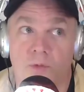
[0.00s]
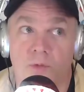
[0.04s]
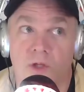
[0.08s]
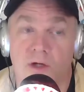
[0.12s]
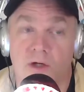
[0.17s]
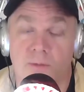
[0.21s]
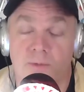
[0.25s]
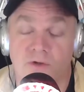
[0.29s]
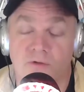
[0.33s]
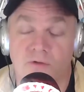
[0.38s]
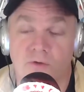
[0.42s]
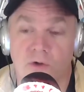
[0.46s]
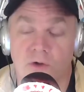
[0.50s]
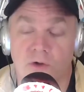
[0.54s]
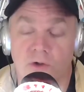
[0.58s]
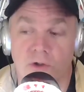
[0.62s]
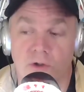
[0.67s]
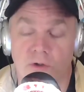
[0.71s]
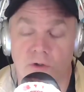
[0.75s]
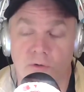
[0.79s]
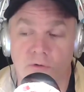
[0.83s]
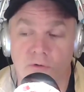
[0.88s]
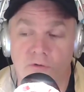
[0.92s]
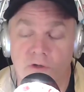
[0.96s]
Blockbuster
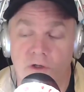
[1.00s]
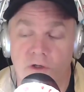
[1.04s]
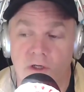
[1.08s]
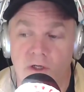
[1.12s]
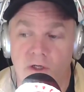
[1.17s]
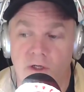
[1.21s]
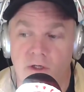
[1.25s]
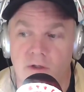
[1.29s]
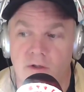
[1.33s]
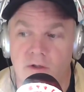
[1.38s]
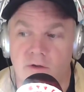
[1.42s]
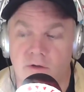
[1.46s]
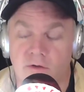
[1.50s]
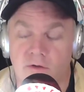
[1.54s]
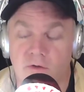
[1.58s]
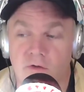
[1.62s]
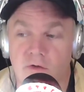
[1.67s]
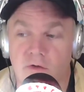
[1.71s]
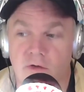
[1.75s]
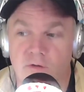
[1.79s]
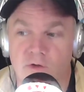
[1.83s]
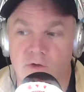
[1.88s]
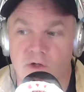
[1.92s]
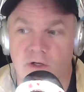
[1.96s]
closed, that
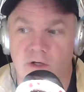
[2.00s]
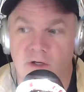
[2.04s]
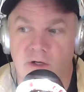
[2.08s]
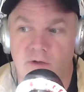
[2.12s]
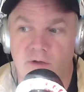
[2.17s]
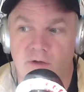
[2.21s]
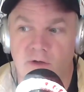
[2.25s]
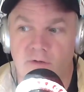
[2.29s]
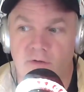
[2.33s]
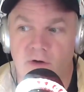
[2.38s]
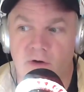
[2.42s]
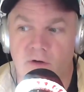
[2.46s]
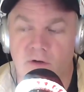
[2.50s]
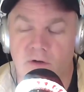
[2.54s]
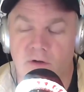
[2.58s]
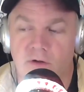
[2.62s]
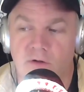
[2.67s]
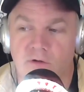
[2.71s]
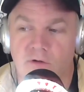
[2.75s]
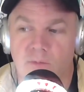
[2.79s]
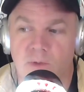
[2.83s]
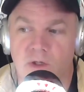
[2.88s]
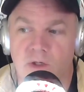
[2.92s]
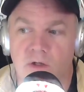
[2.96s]
gives you an idea of how
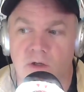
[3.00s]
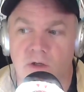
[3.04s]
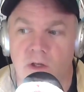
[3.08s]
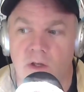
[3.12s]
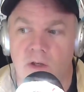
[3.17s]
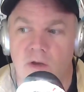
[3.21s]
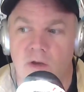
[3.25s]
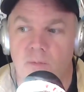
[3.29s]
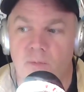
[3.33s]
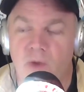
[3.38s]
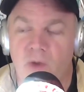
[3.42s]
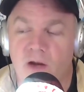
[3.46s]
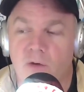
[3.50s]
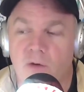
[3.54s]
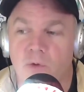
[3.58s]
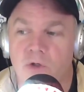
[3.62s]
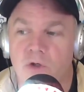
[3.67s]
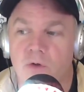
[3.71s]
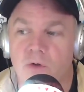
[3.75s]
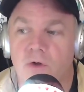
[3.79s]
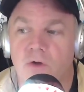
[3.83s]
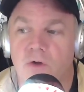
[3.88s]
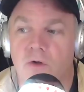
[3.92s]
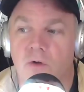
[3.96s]
long it's been. Back when
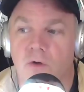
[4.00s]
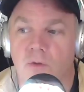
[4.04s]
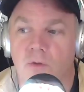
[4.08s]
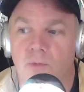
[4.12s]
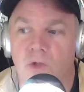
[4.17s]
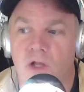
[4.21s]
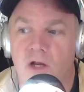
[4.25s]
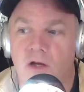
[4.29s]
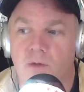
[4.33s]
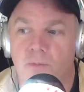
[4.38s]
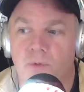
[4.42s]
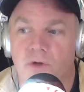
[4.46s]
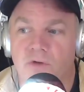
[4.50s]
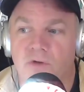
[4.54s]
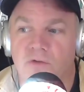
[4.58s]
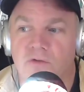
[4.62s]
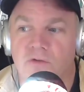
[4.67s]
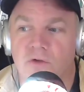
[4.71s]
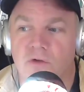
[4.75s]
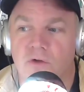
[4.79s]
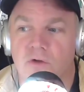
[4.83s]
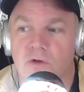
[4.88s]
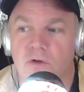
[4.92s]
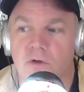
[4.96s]
you could go to
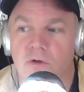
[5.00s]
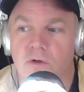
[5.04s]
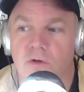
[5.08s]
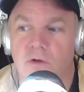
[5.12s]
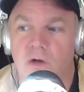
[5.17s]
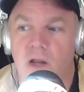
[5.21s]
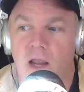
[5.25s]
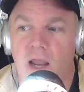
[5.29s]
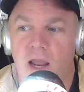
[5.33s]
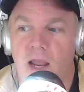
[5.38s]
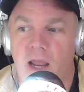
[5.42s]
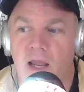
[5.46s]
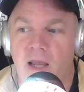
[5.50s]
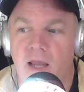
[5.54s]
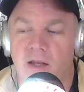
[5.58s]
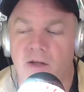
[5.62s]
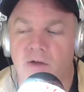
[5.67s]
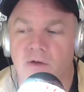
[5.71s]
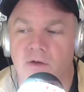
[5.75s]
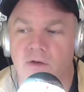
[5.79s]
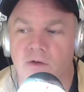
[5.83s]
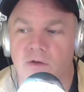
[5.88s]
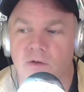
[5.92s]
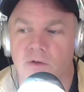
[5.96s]
Blockbuster
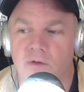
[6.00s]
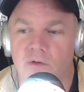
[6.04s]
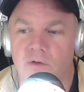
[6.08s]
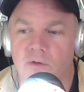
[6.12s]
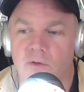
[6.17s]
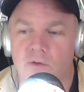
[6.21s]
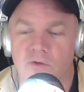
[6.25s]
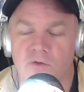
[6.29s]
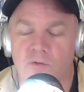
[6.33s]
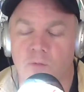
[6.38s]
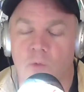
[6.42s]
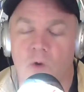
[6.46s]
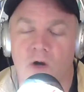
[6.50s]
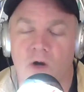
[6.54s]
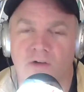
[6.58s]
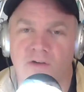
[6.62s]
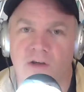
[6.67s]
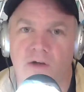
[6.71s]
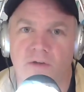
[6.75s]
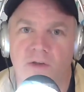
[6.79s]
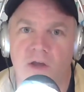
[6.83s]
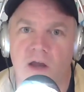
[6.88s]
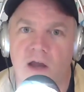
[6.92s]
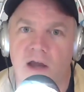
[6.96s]
and you, you just walk
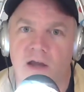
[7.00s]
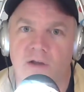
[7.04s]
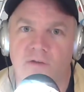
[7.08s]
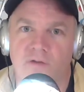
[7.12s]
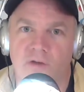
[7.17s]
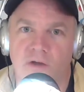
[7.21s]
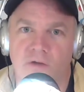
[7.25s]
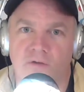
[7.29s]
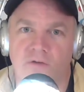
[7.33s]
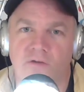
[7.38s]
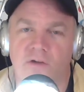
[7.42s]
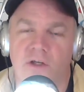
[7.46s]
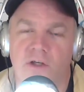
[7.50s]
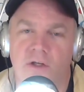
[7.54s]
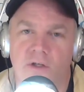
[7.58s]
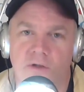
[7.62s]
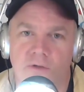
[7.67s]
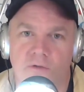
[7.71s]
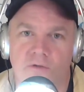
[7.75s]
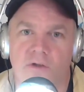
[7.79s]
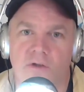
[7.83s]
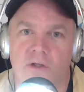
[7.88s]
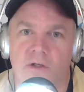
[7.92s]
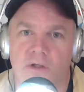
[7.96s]
down the aisles, like seen
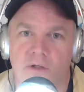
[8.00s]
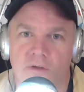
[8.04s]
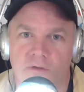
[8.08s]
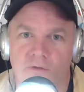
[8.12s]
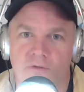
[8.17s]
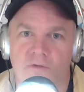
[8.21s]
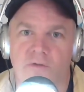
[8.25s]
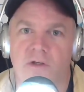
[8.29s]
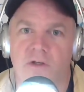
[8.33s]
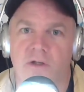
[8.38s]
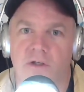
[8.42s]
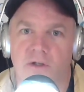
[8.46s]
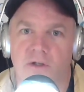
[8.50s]
it, seen it, seen